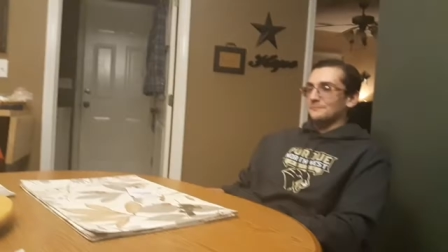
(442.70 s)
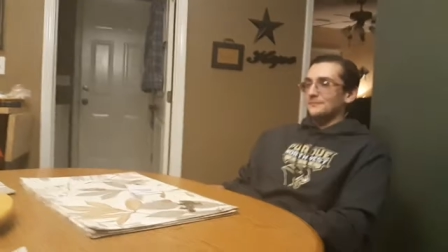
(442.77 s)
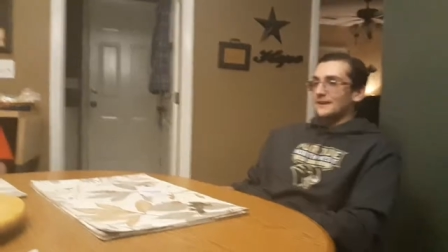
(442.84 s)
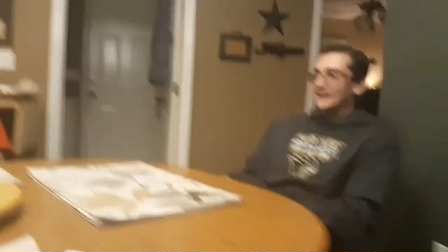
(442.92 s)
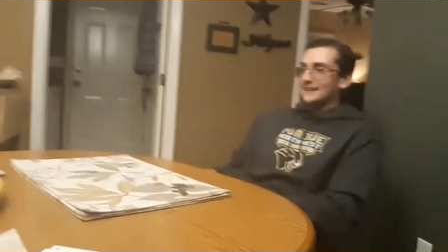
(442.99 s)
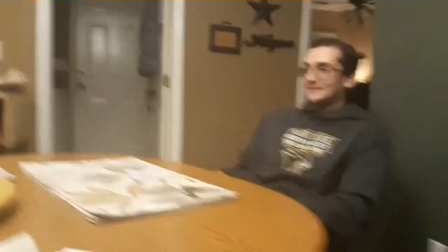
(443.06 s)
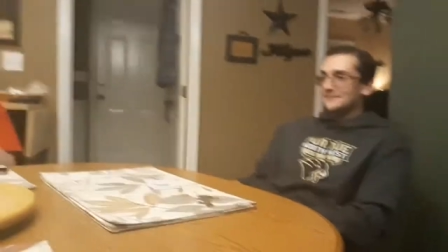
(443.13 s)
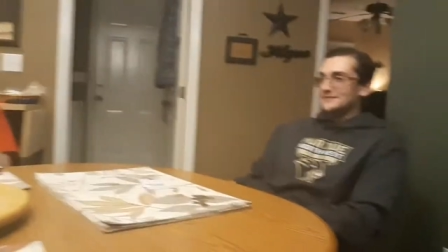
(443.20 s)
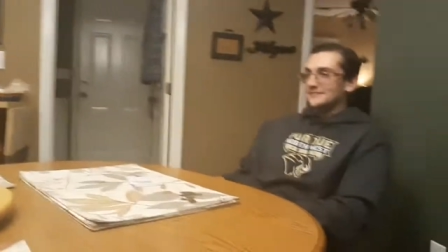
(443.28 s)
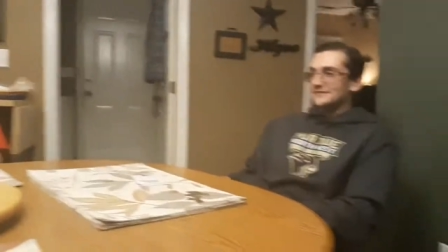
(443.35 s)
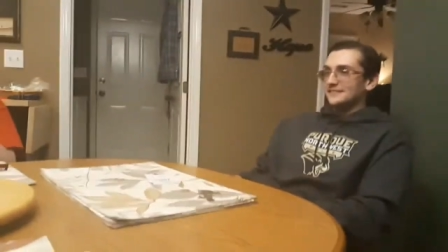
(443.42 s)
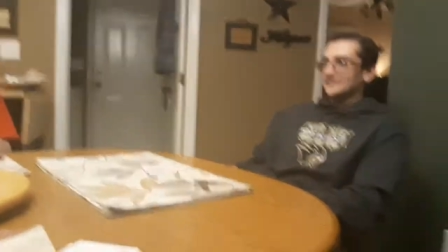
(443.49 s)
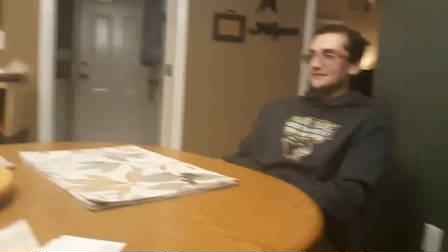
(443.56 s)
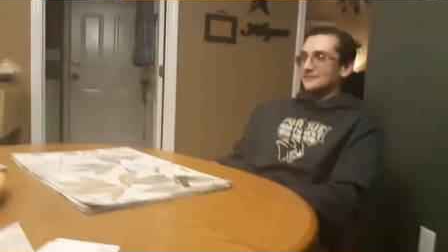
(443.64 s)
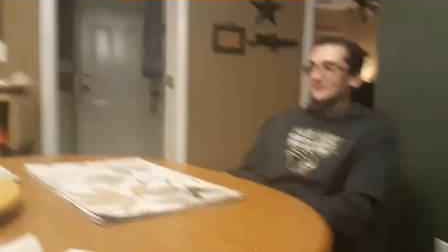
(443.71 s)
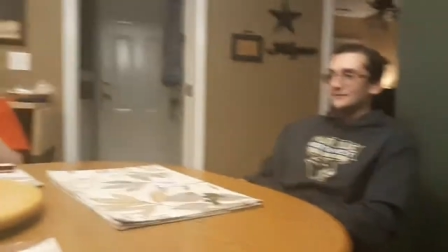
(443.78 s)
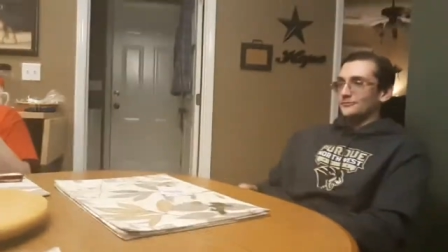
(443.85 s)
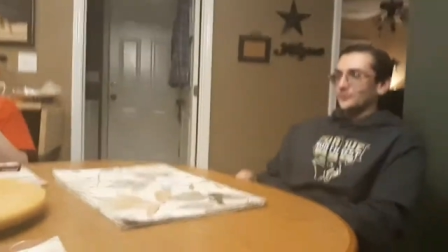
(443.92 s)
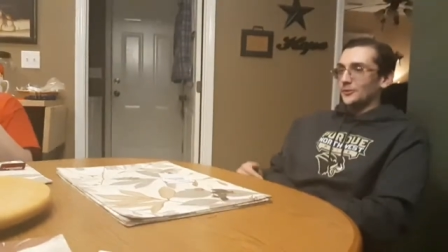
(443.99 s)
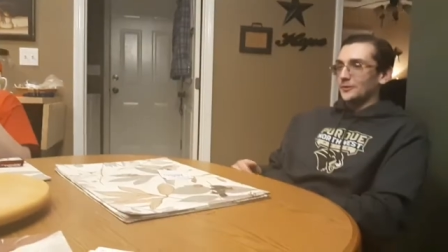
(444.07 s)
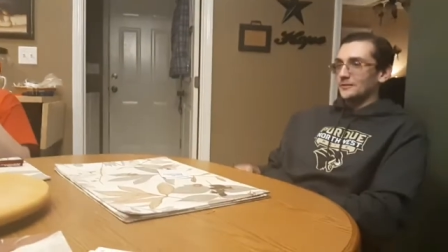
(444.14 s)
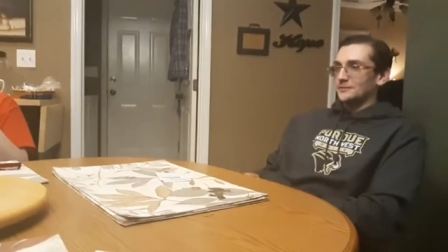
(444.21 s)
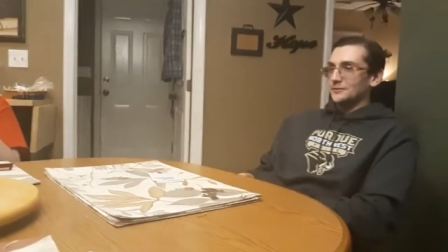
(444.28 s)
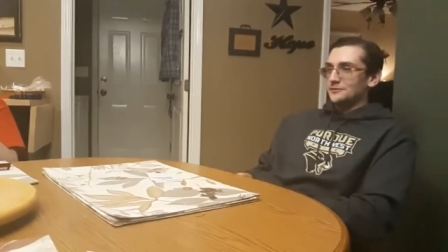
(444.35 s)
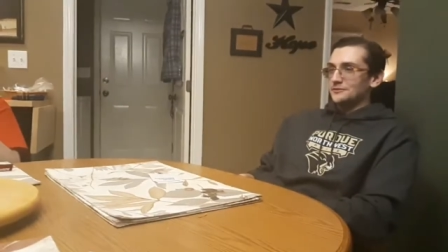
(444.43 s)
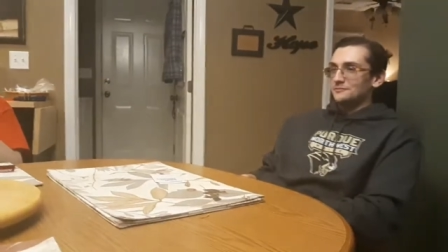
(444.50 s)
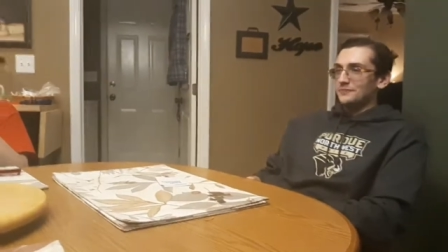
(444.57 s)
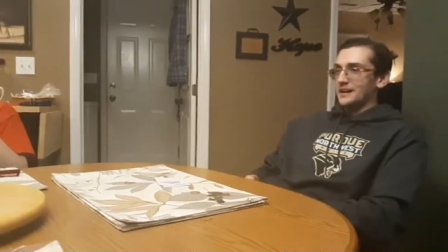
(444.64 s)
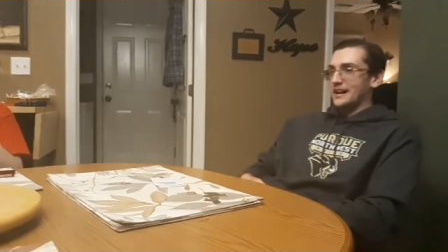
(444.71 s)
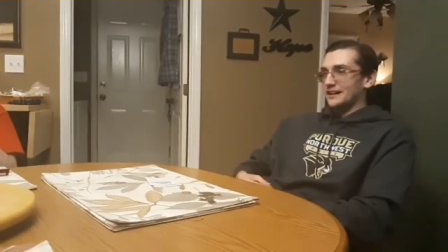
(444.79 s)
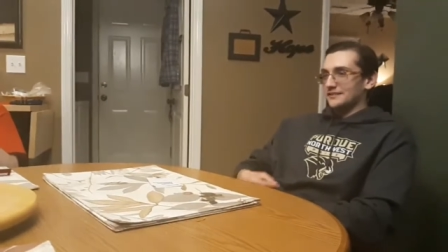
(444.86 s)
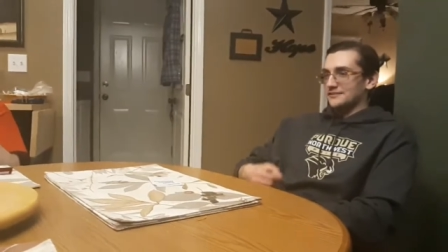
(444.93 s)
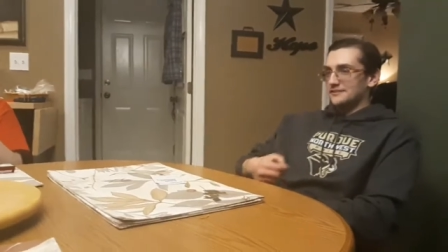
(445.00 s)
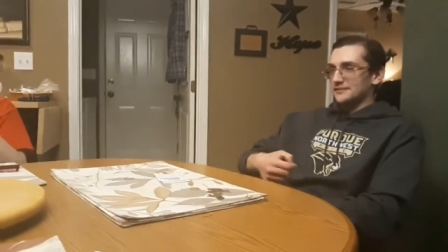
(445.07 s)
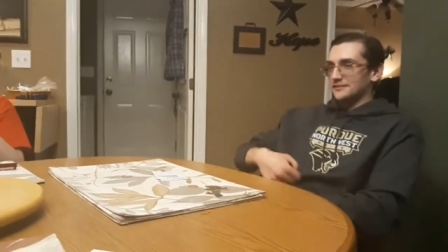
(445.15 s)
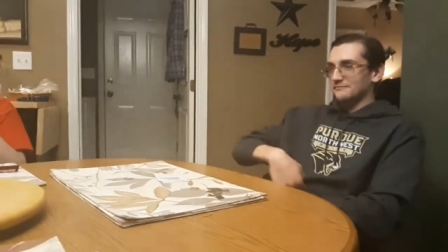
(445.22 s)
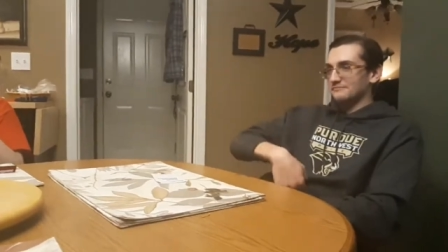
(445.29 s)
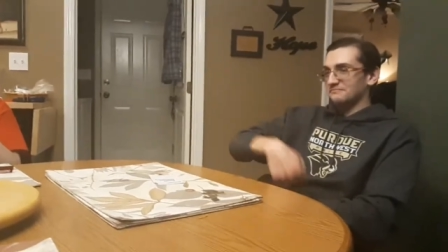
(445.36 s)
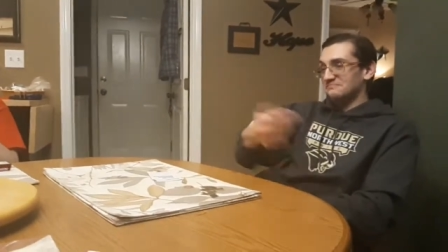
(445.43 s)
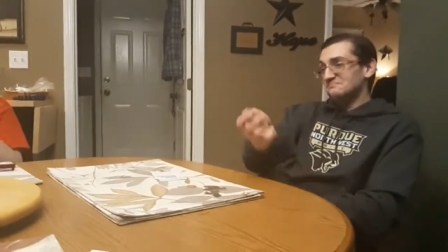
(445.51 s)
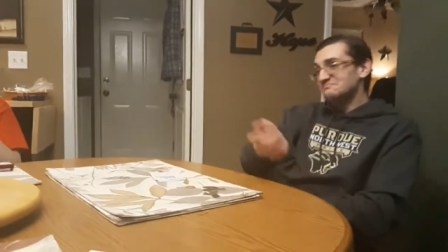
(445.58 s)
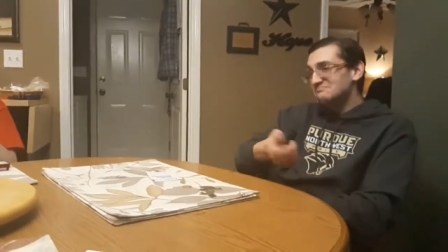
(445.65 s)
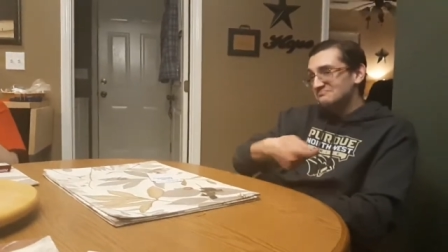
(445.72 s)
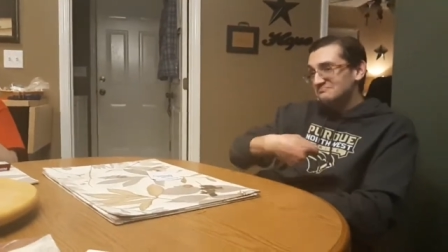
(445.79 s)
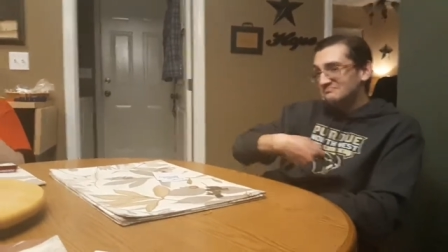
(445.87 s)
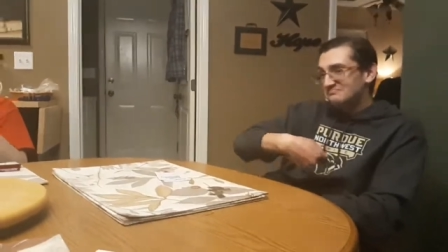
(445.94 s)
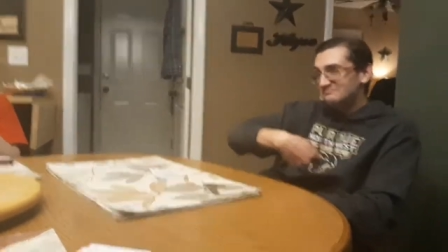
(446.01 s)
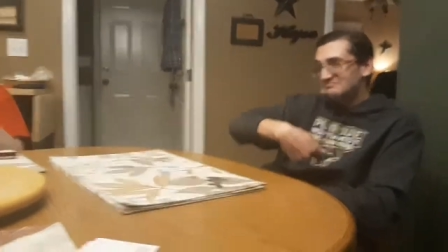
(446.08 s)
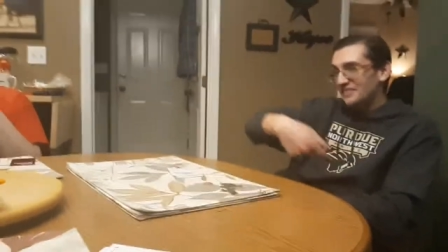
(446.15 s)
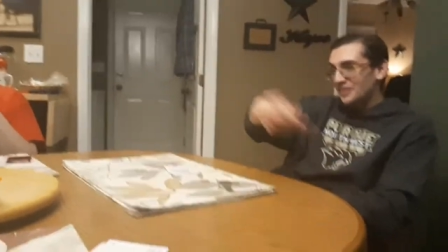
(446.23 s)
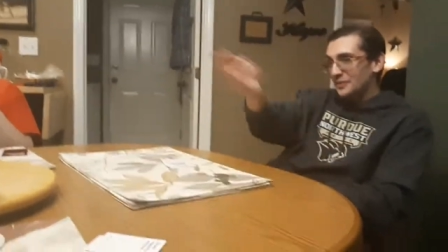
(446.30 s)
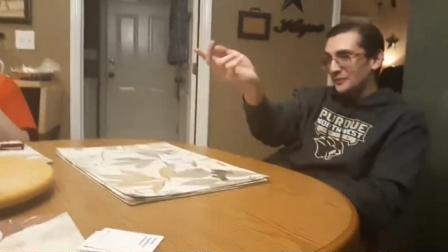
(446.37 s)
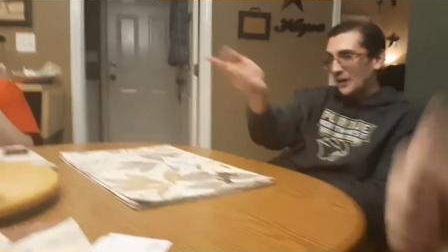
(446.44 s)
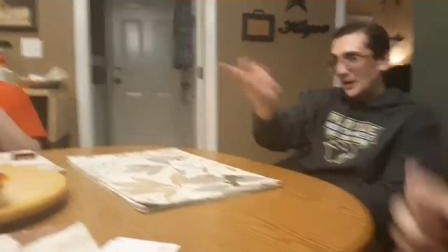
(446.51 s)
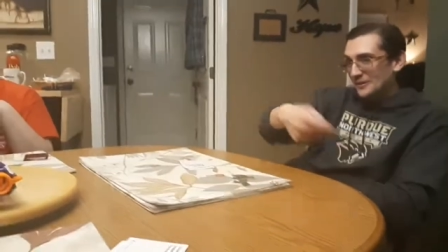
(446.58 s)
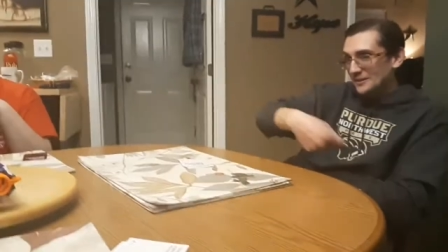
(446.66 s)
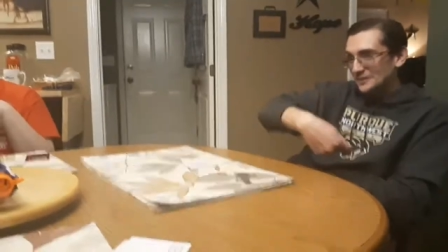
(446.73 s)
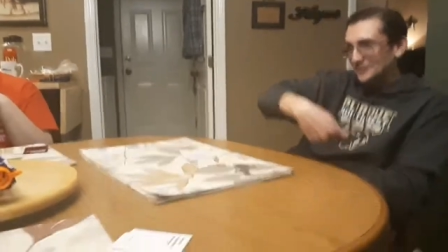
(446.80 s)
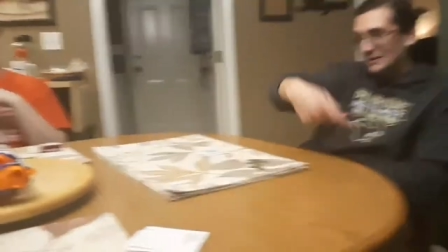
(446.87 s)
by, it's just these four douchebags just blueberry. Just they whip